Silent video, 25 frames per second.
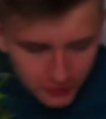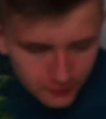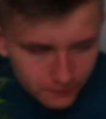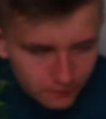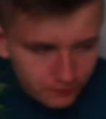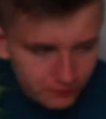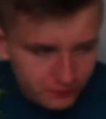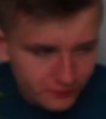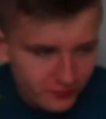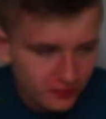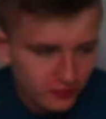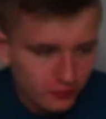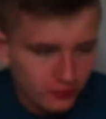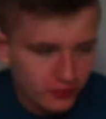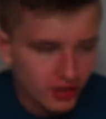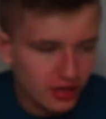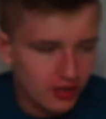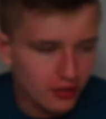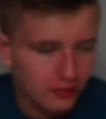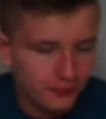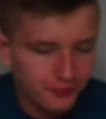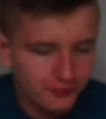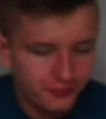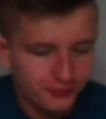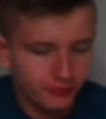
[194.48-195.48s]
so yeah,
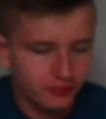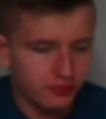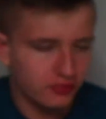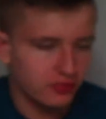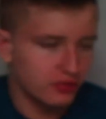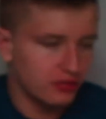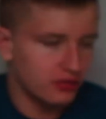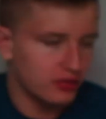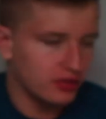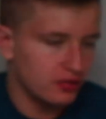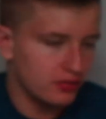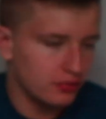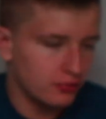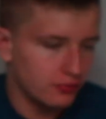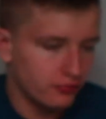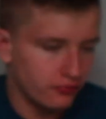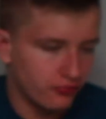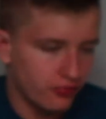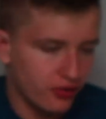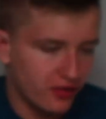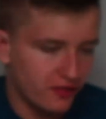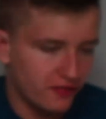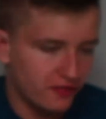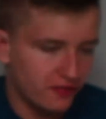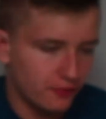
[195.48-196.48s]

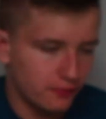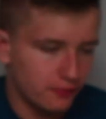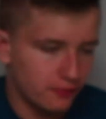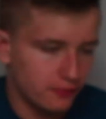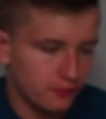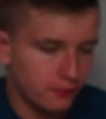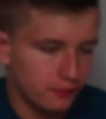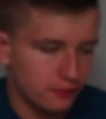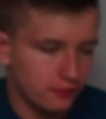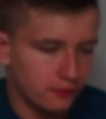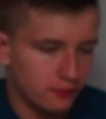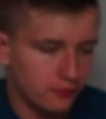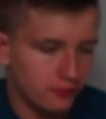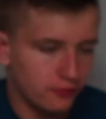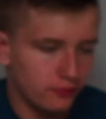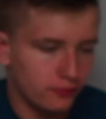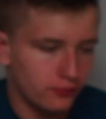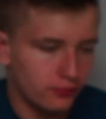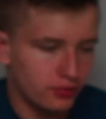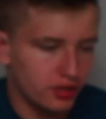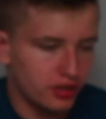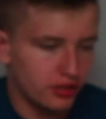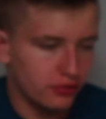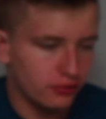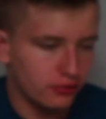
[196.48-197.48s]
press play.